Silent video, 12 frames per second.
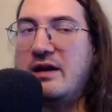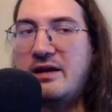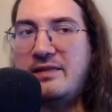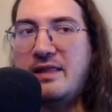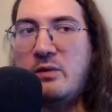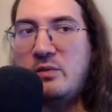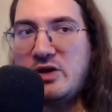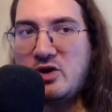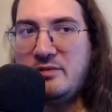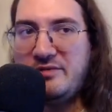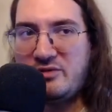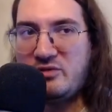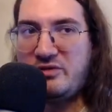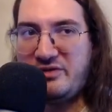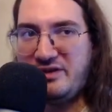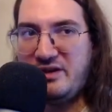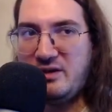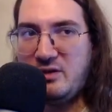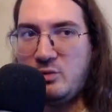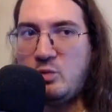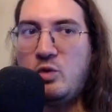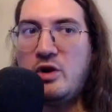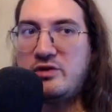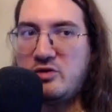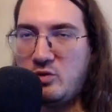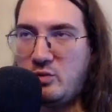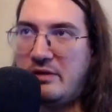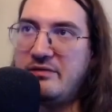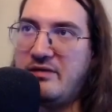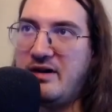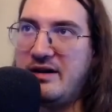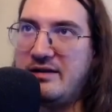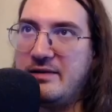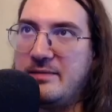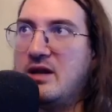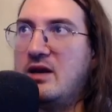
Now, when it comes to C, what do we find?